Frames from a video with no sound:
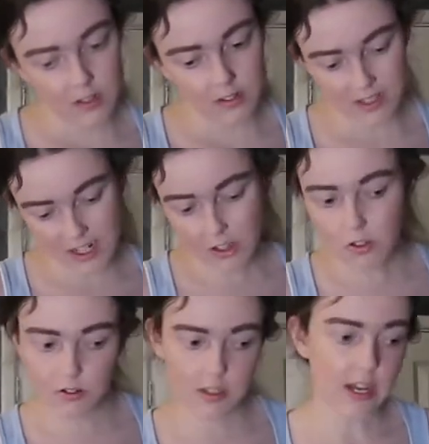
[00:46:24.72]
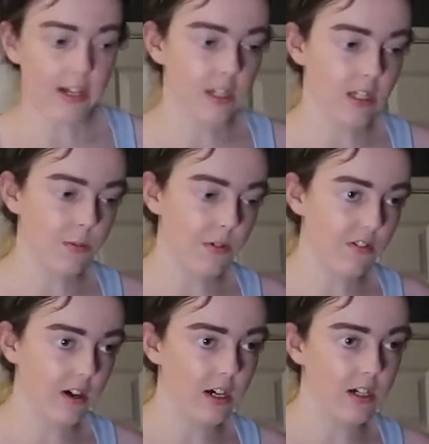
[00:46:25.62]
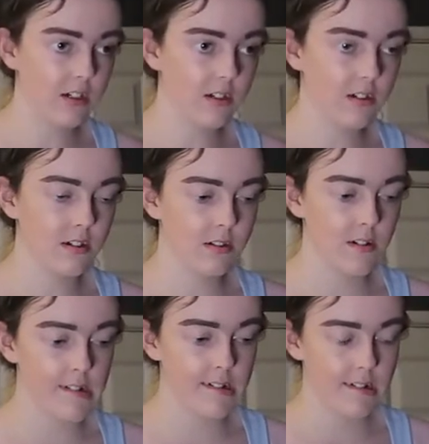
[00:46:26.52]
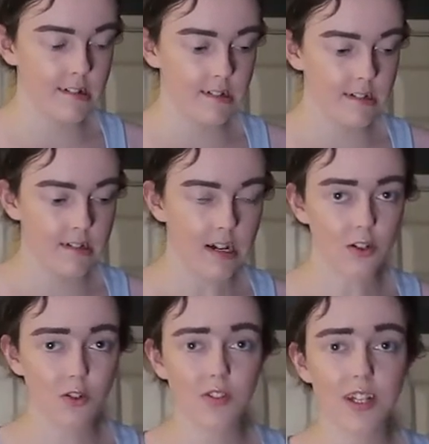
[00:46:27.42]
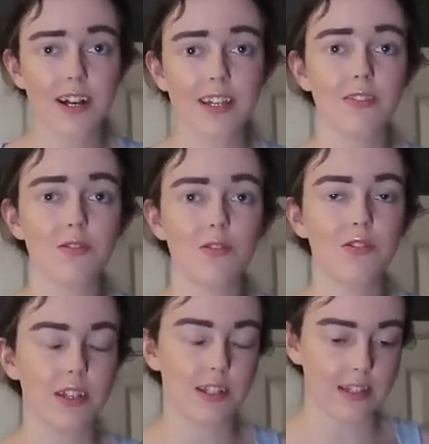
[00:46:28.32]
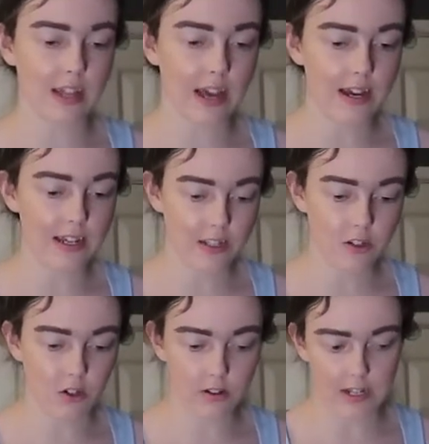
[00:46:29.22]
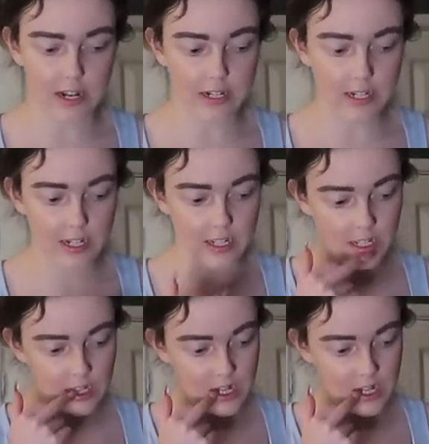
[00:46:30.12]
Still looks tidy, to be fair. I just feel like if something's there, it's not tidy.